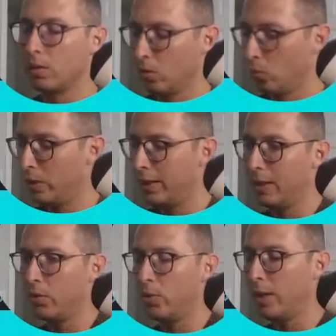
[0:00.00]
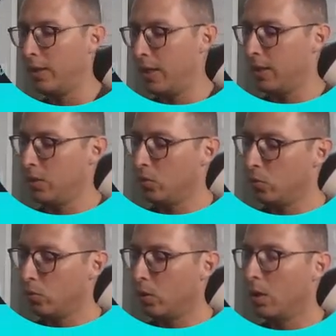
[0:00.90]
we can create a
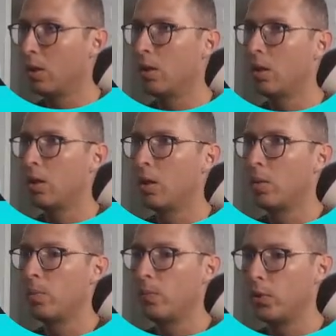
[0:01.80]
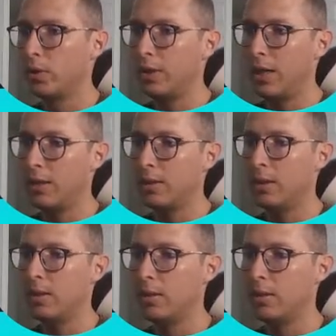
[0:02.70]
new protected